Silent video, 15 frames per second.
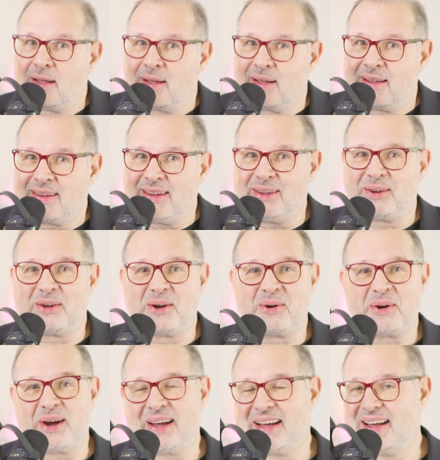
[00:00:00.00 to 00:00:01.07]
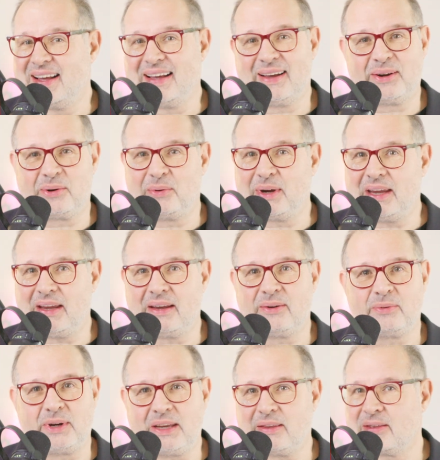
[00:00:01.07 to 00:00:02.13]
you know, we
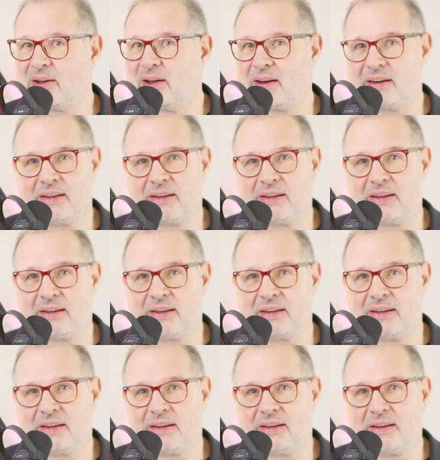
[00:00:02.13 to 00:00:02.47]
we thought